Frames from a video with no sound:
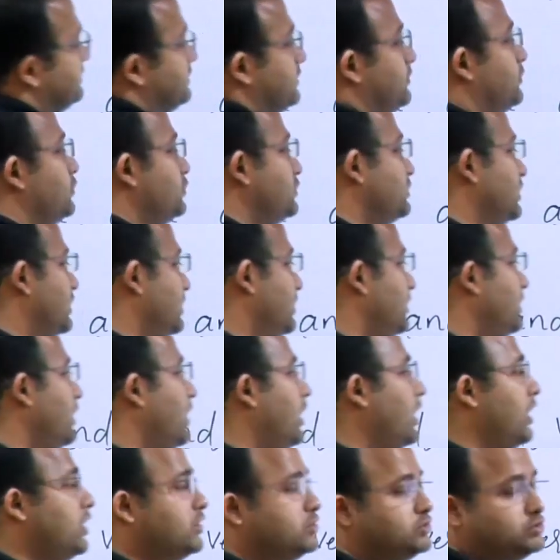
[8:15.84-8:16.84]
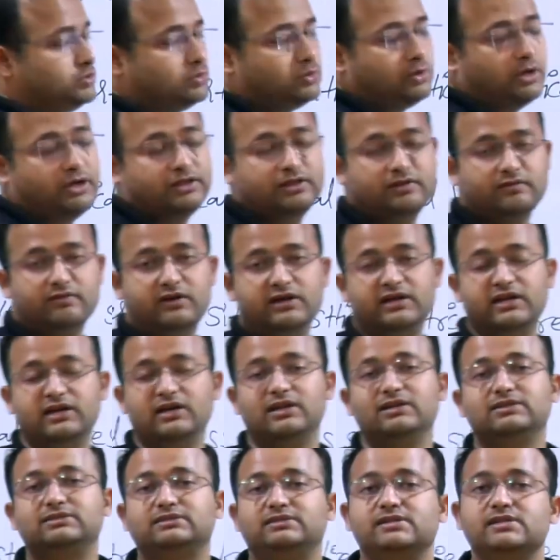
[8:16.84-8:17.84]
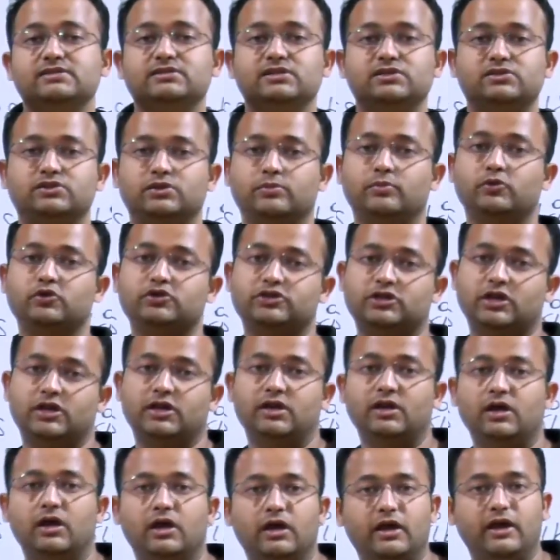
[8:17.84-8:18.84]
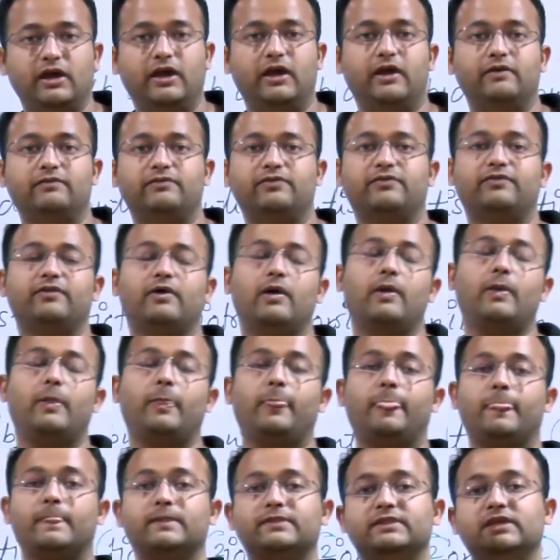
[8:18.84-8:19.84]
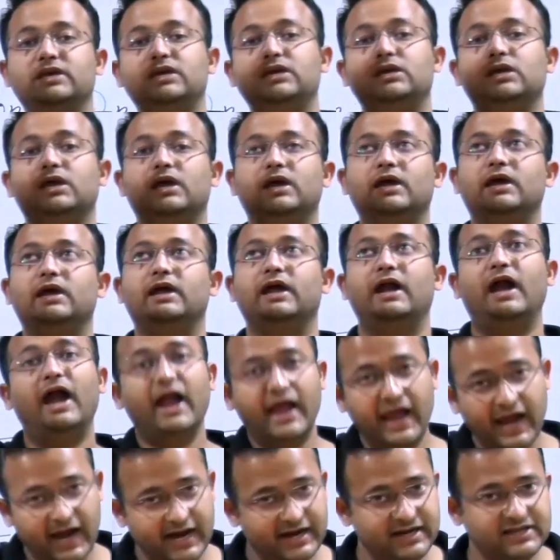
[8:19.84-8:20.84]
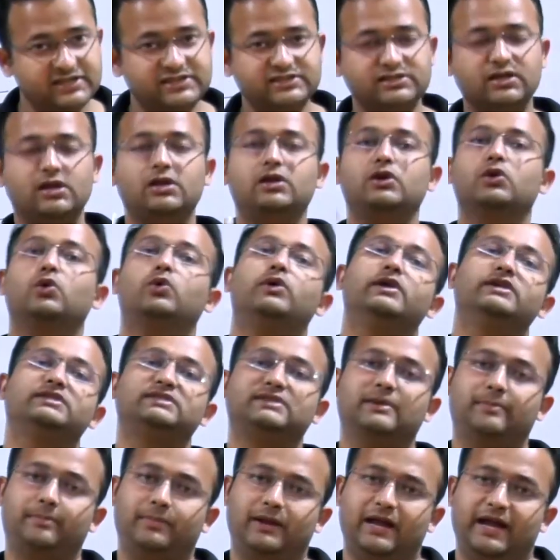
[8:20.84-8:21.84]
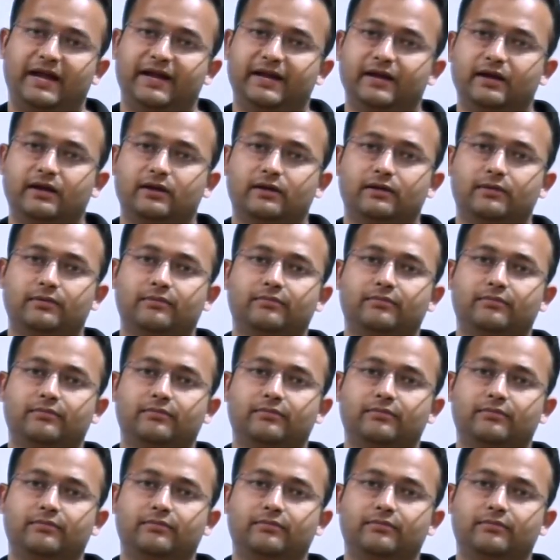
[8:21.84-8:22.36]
distribution so, in the vertical stress distribution, if the additional load is applied,